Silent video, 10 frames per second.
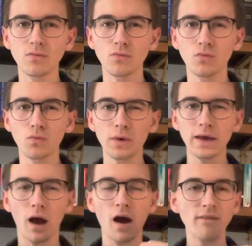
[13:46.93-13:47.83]
we
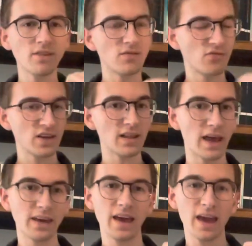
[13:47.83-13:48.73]
often feel
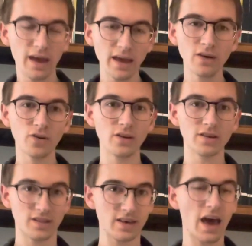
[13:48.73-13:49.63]
like Hegel
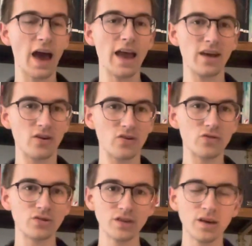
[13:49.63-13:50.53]
is the guy
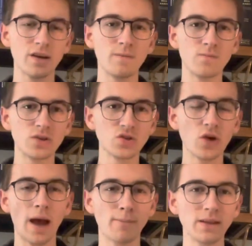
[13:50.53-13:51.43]
who's
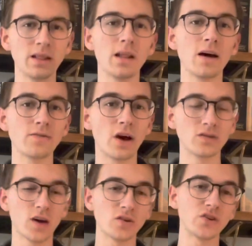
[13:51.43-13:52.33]
scrapping the law of
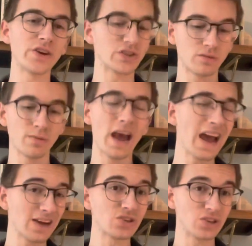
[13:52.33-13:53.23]
non-contradiction, but
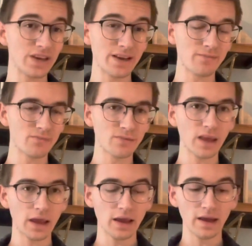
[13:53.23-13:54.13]
actually
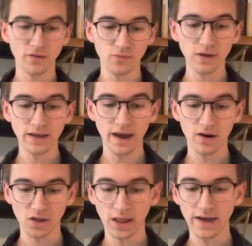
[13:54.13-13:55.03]
it's really
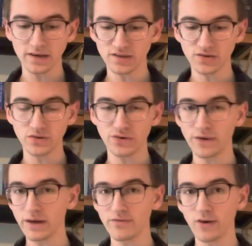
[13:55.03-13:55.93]
Heraclitus who is
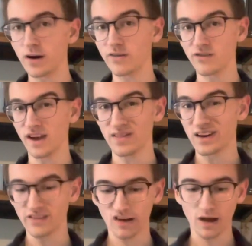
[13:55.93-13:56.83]
doing it first, not that
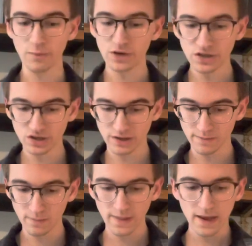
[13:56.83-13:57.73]
it's a competition.
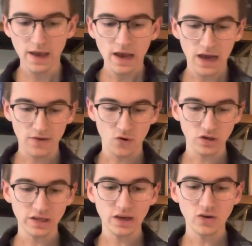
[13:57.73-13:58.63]
And of course,
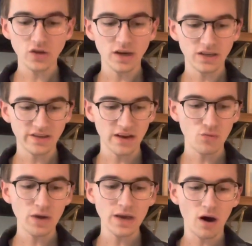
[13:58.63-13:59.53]
he goes on to say,
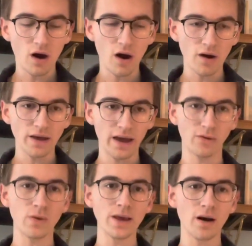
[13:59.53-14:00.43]
we are and
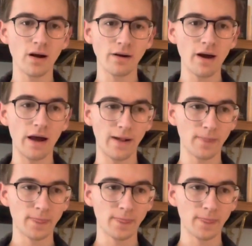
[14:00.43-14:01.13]
we are not.